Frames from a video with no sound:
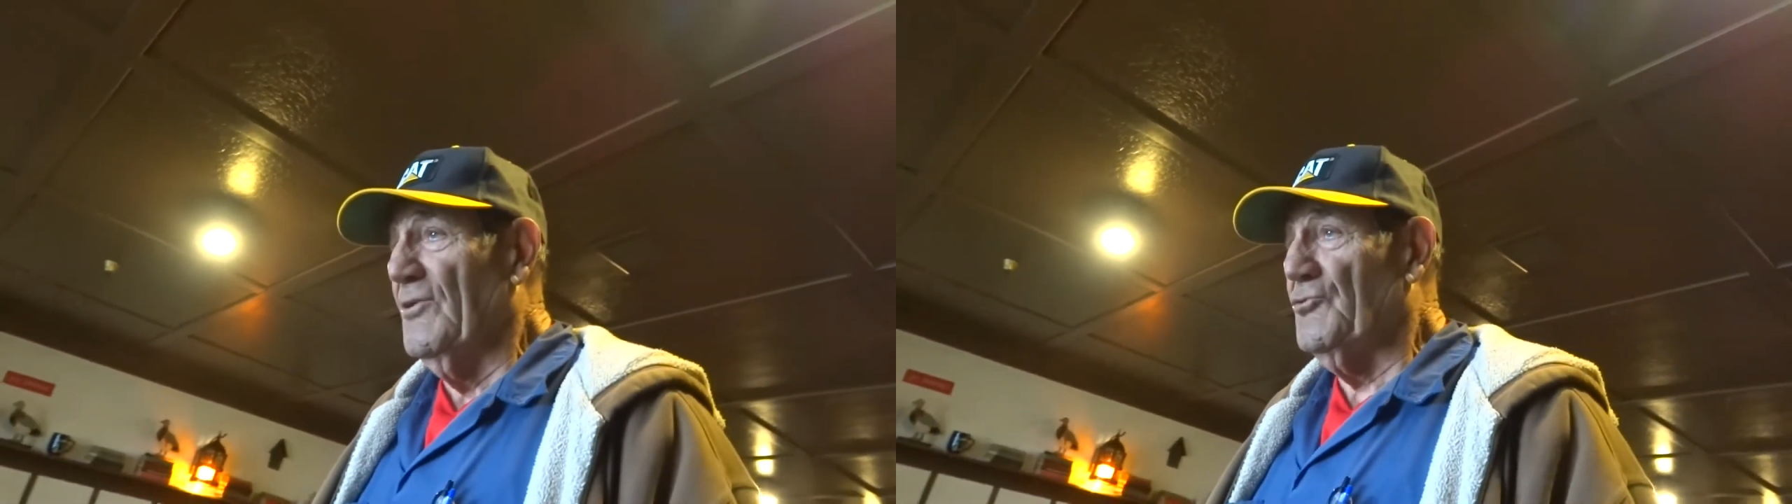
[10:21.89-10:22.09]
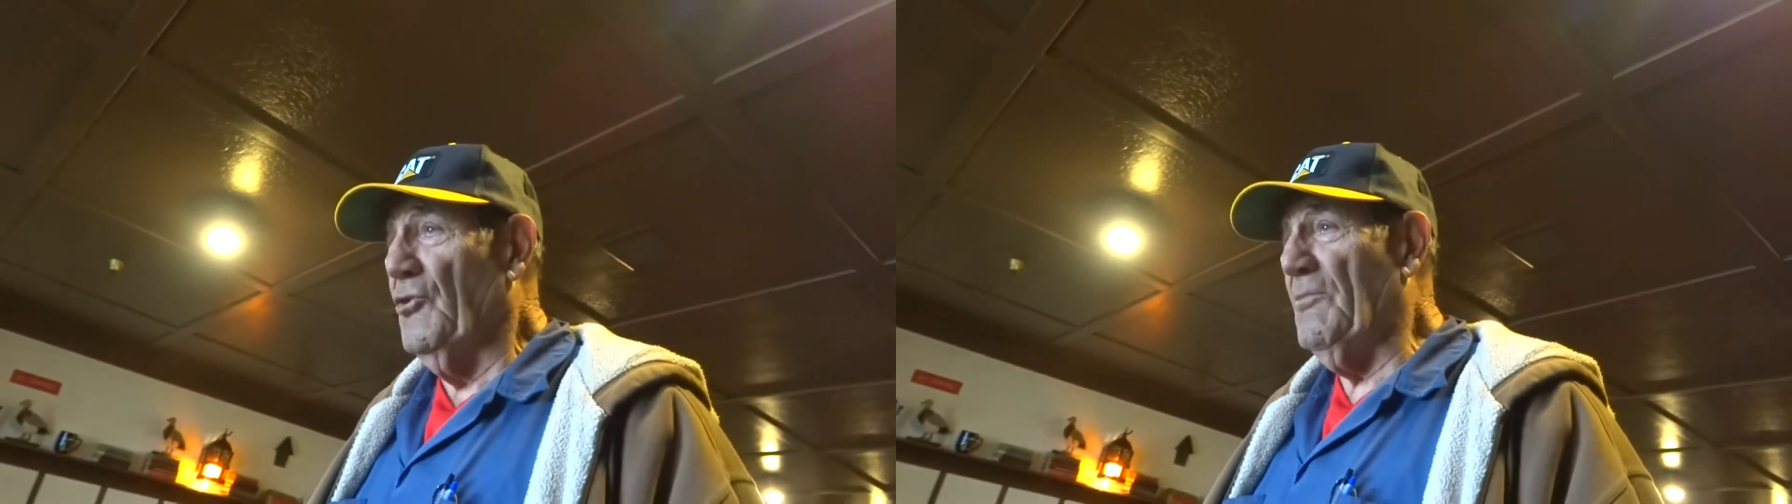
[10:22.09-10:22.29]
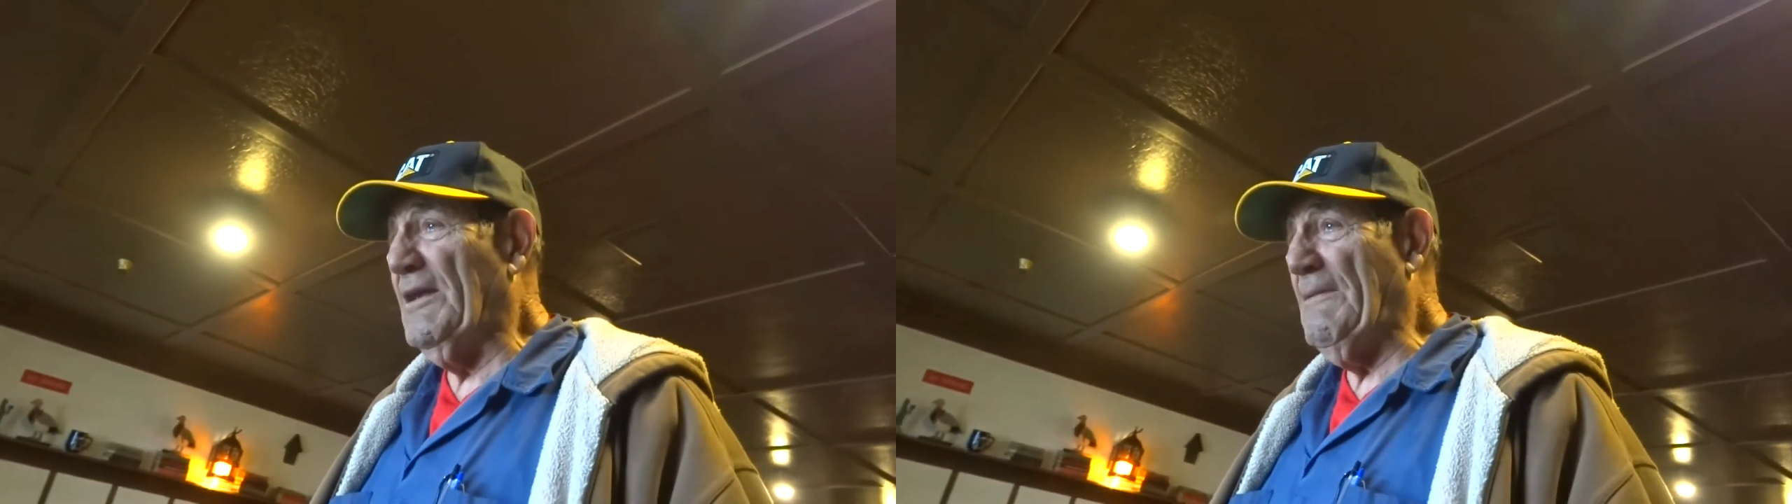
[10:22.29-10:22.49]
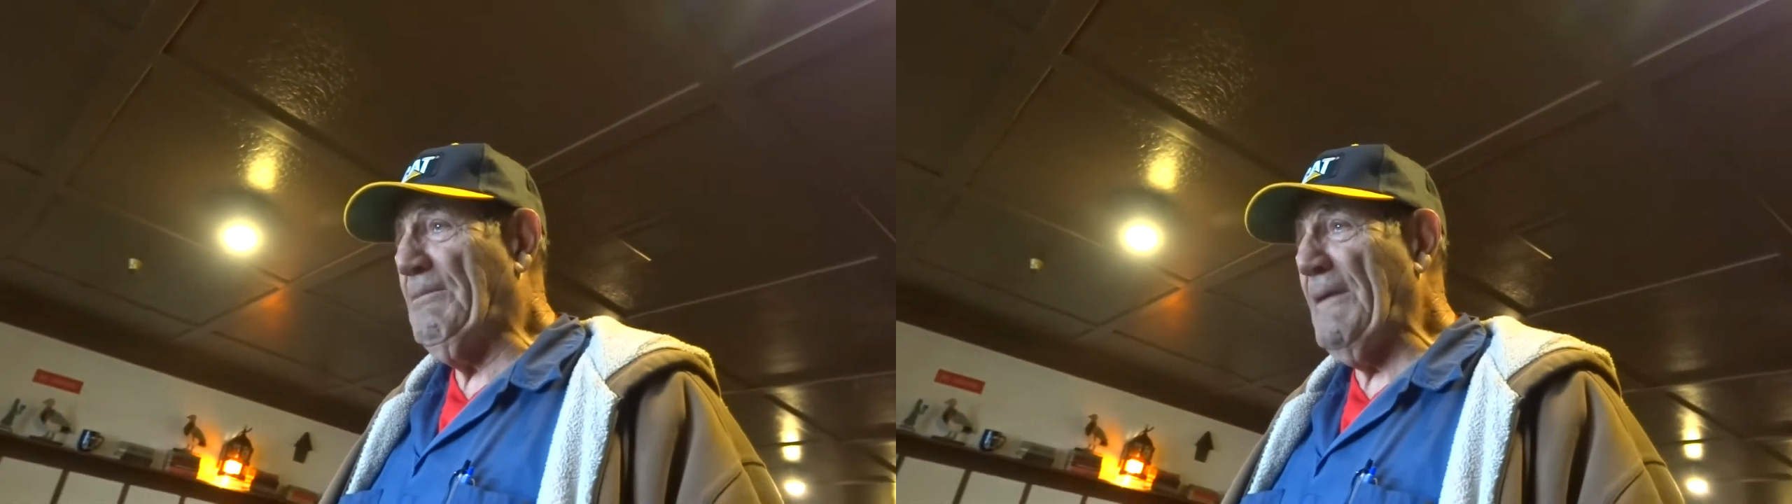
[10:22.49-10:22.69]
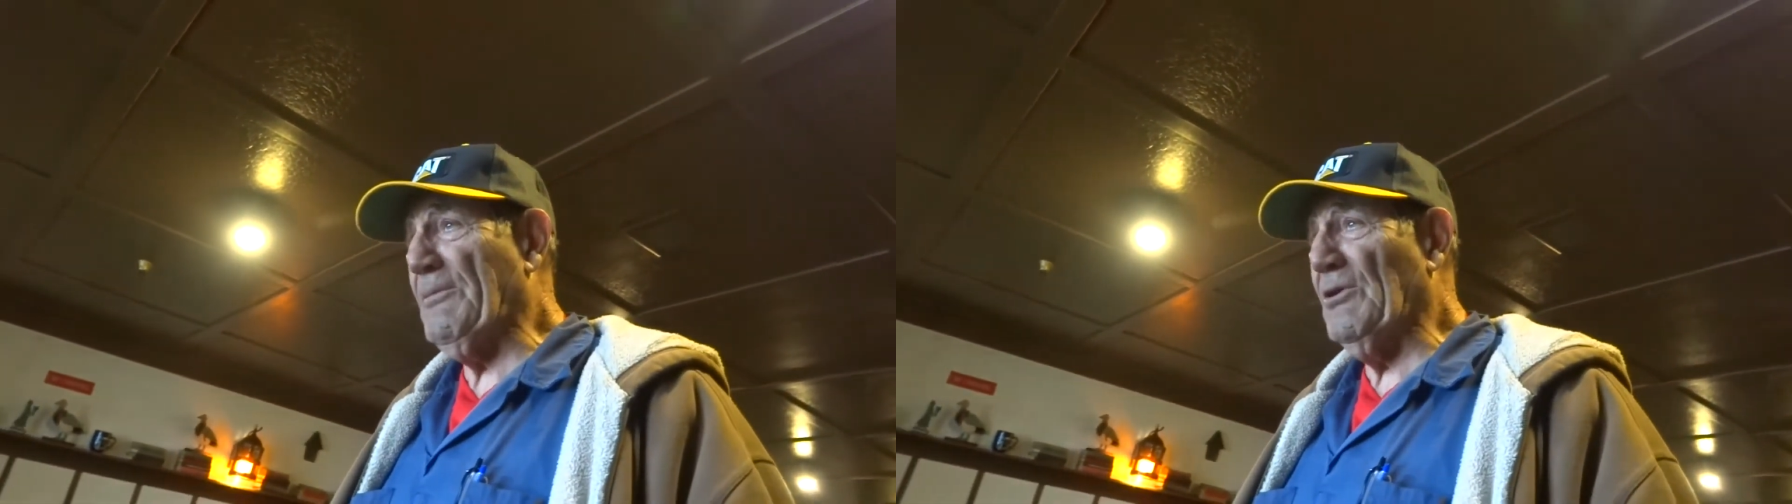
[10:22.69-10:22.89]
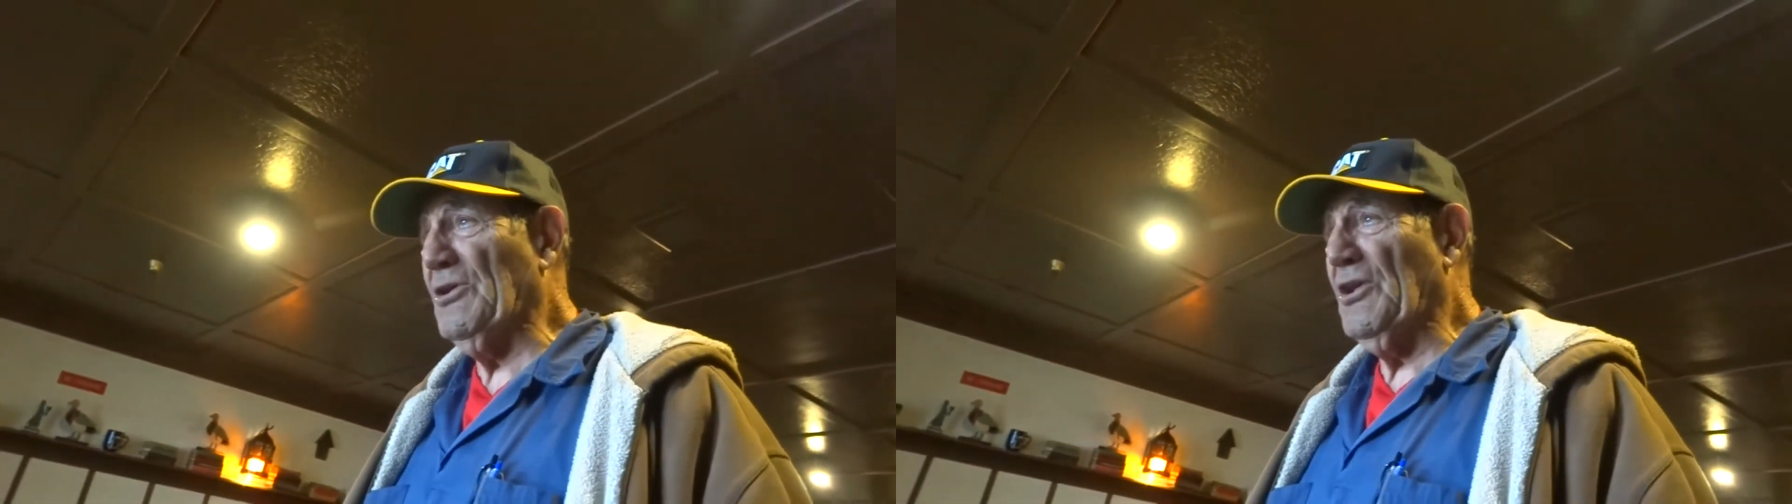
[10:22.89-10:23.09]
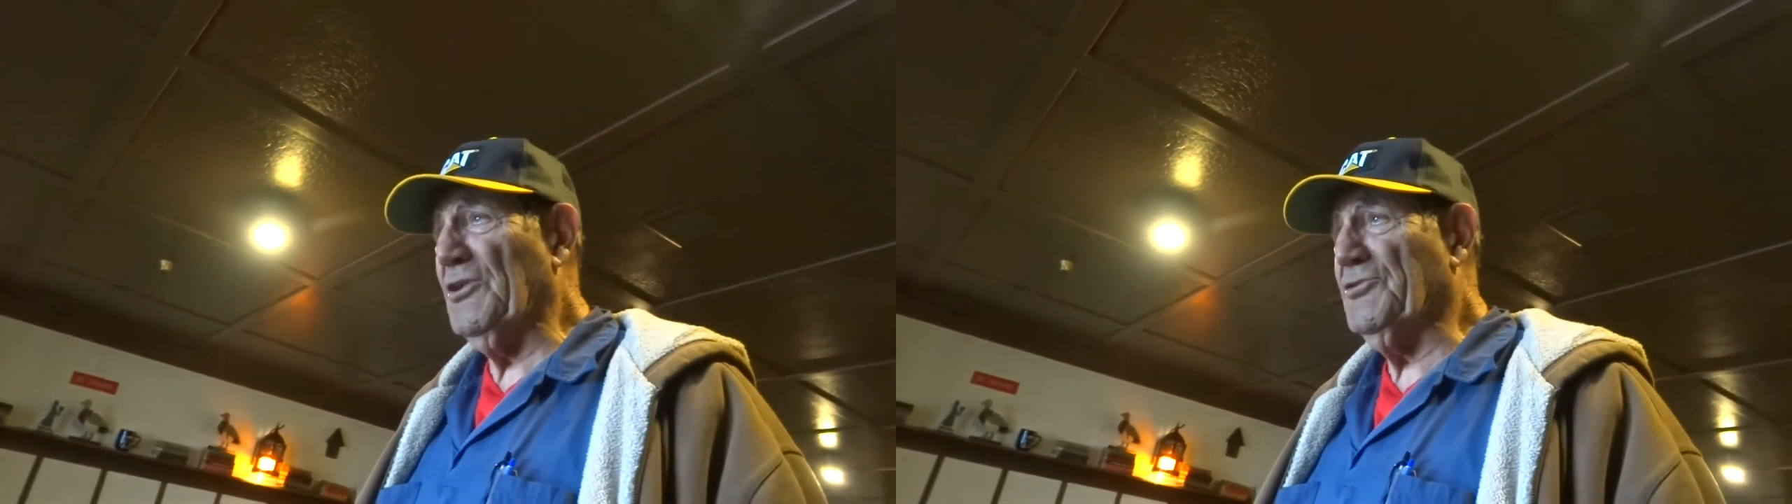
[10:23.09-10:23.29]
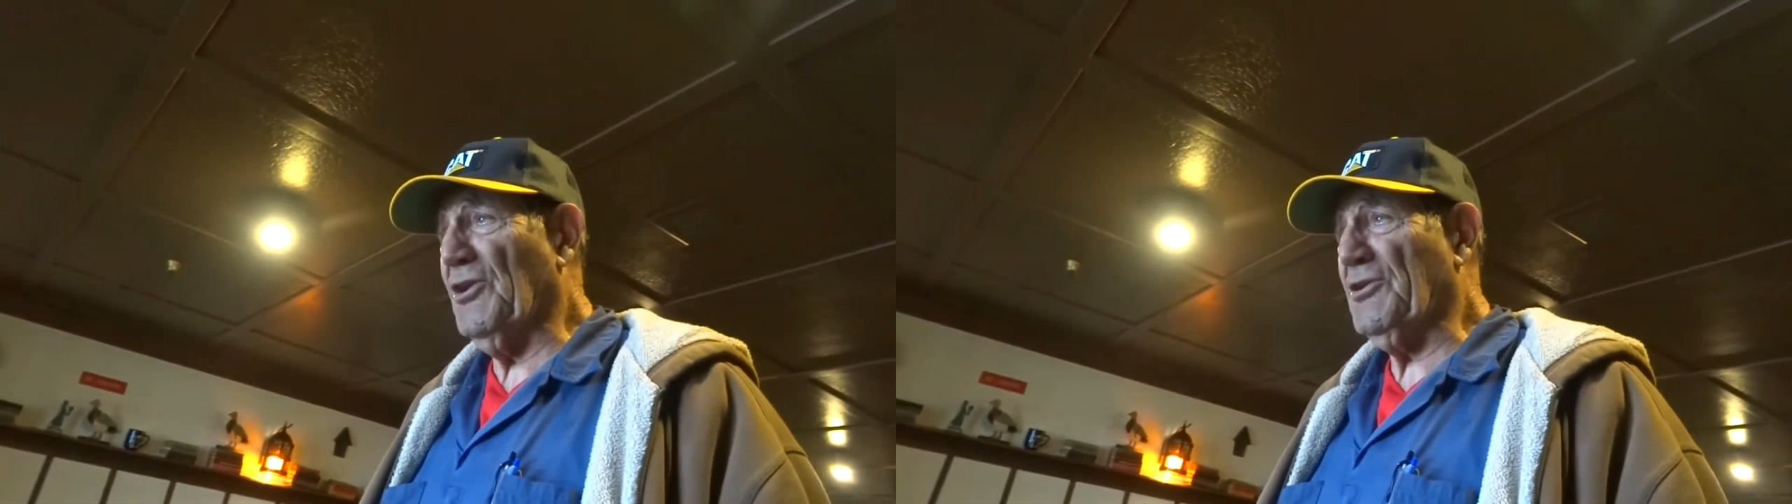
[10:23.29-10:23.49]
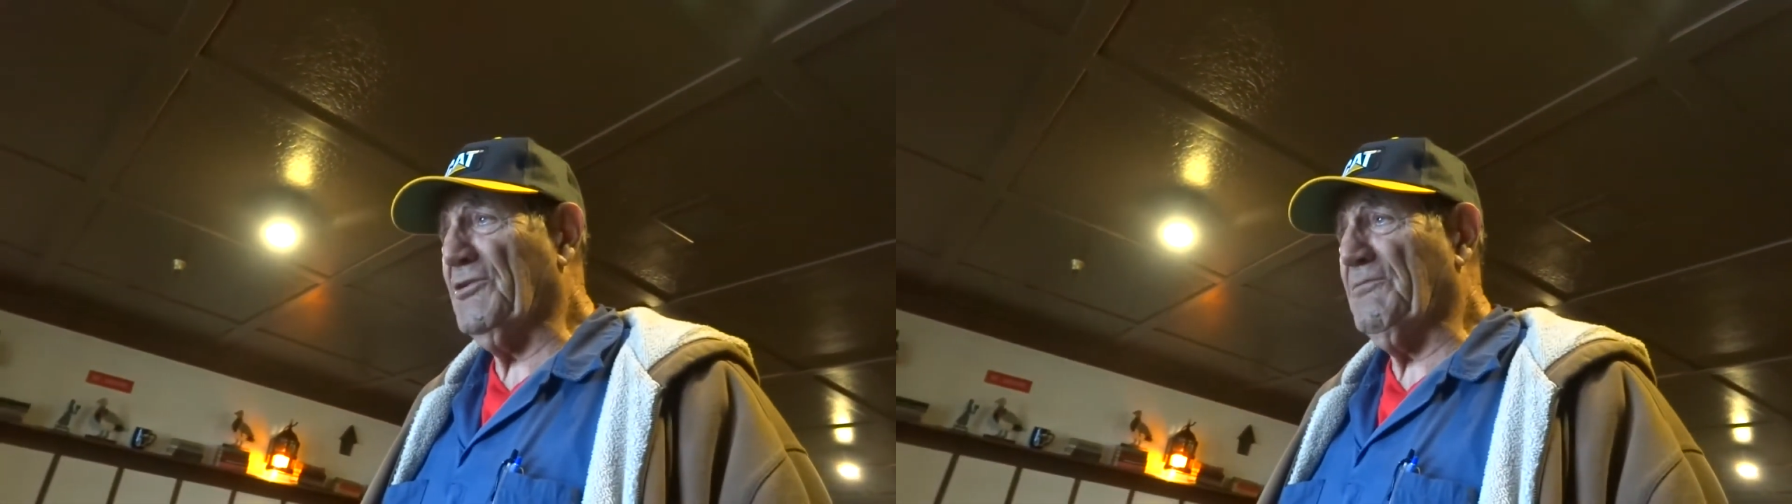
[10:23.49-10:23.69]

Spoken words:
too many people took